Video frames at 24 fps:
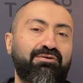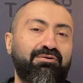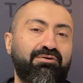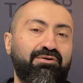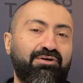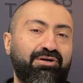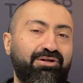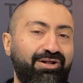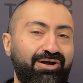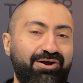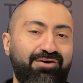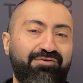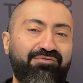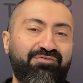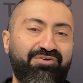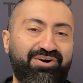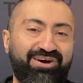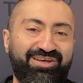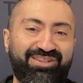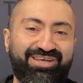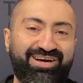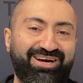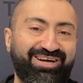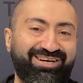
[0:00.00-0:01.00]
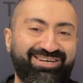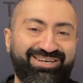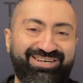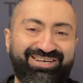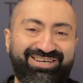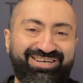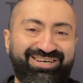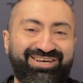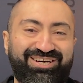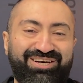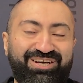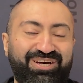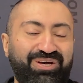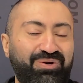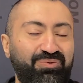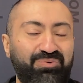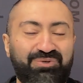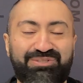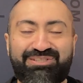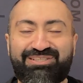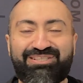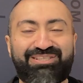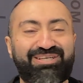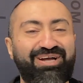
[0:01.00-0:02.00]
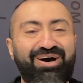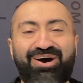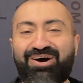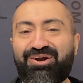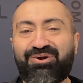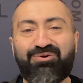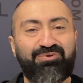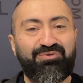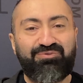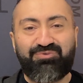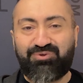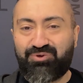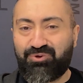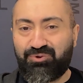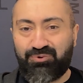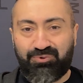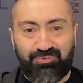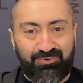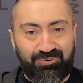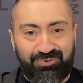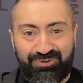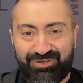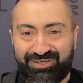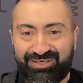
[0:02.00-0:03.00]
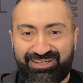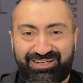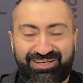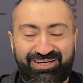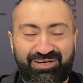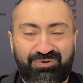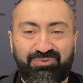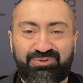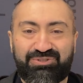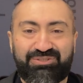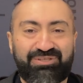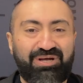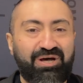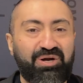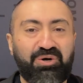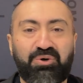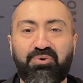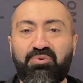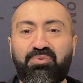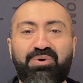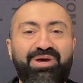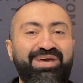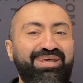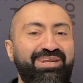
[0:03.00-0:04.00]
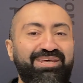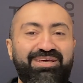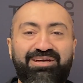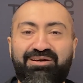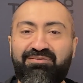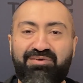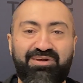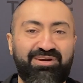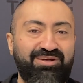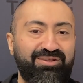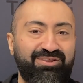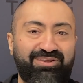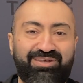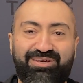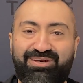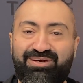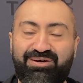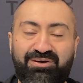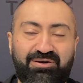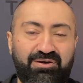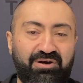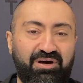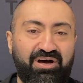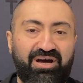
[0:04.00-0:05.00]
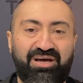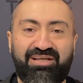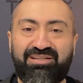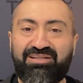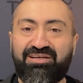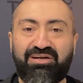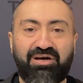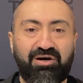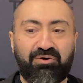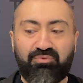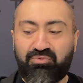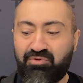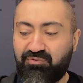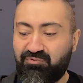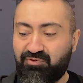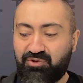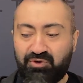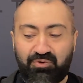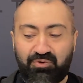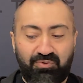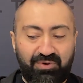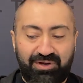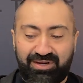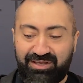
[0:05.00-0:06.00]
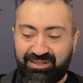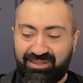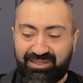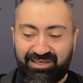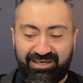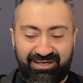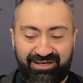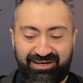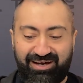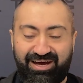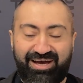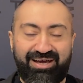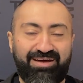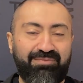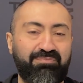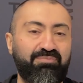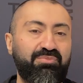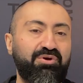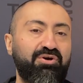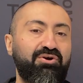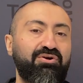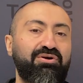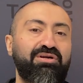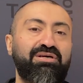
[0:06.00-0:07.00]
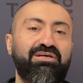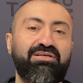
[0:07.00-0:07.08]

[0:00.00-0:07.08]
clarify that it was not a review. It was not a rating of anything. I did not review anything. I merely